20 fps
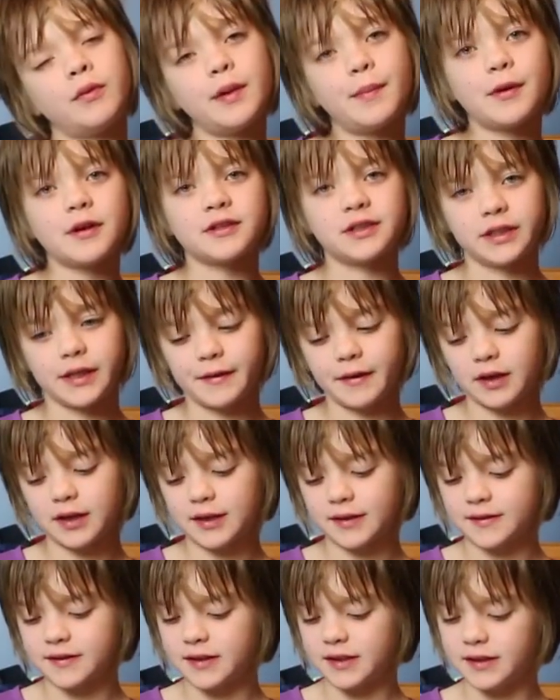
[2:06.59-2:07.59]
we personally think
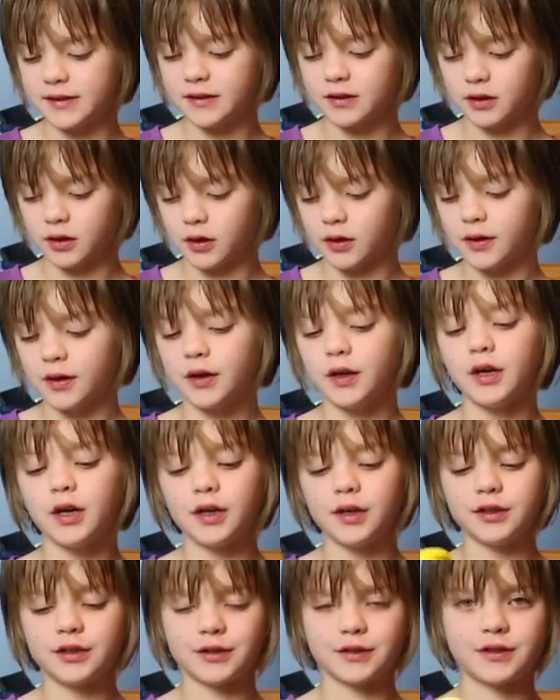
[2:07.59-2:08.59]
it's easier
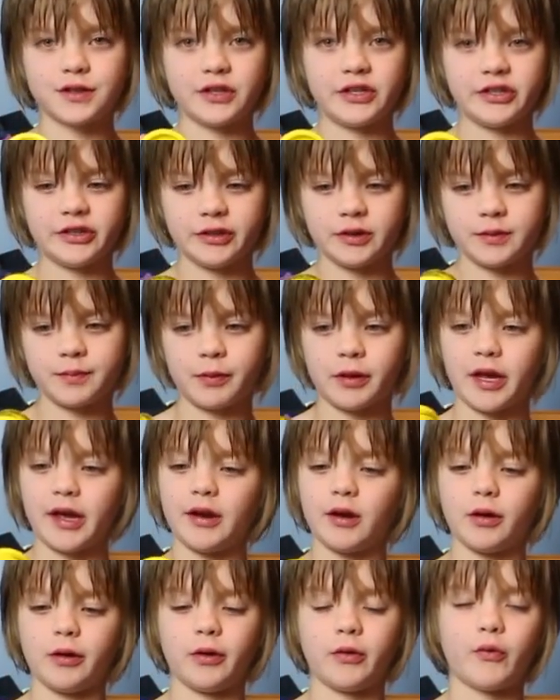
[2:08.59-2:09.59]
just to use
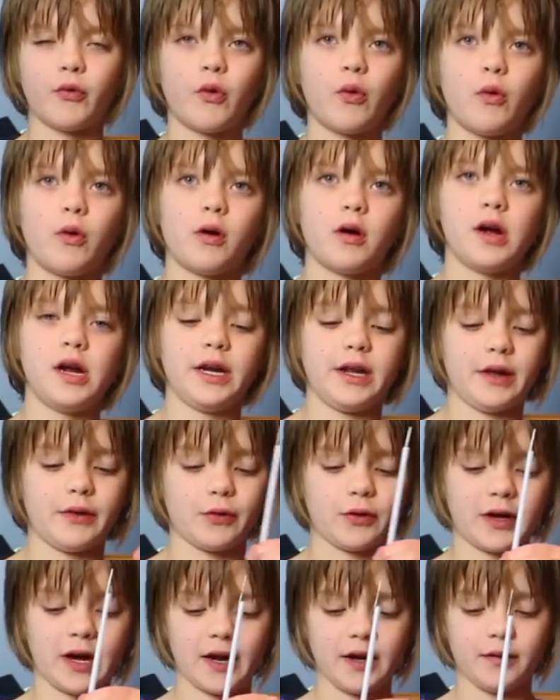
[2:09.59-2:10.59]
Play-Doh or any
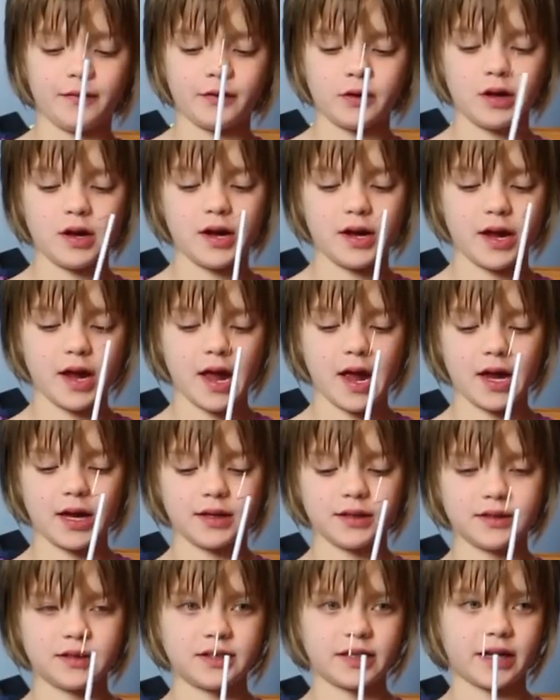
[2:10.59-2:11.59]
other kind of clay
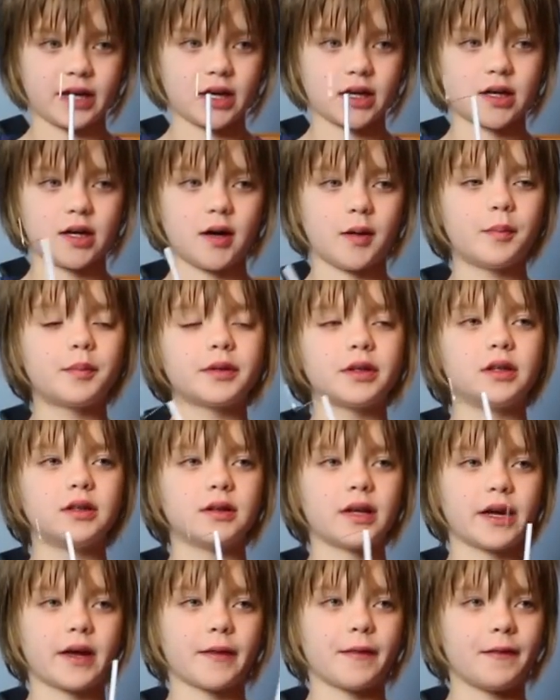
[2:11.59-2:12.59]
and stick it up
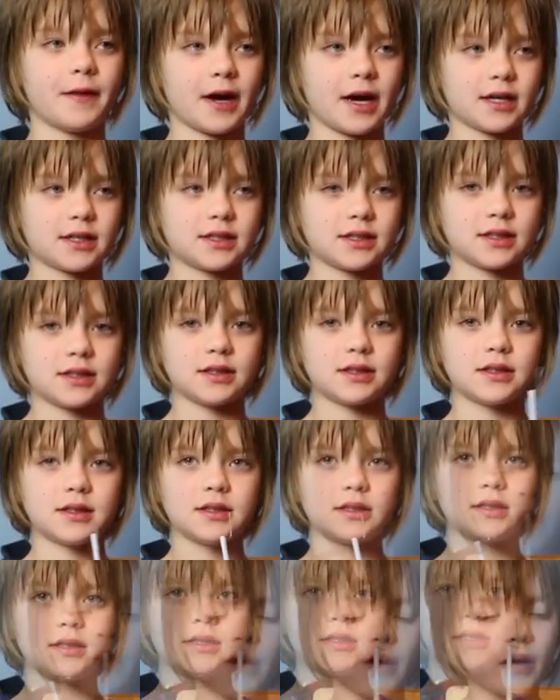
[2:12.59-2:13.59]
like that.
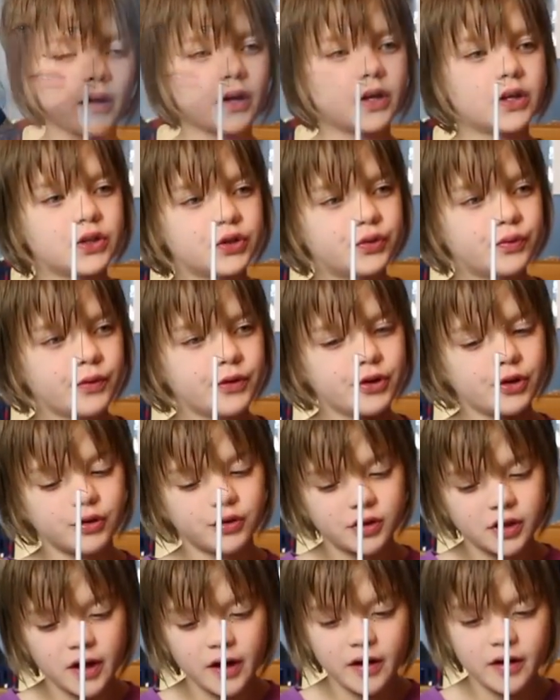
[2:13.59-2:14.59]
So when you're
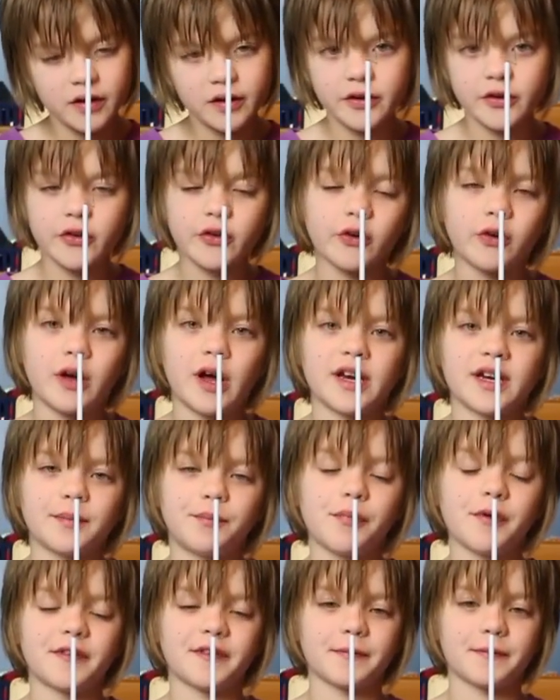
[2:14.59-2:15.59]
done, you'll end
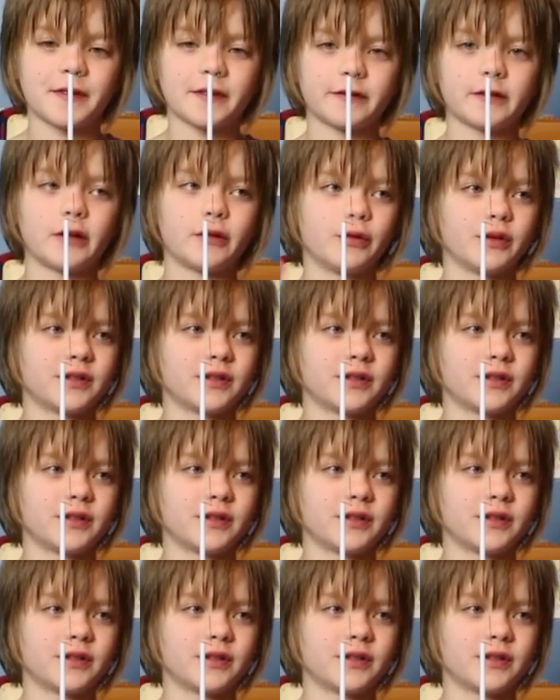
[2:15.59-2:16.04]
up with something that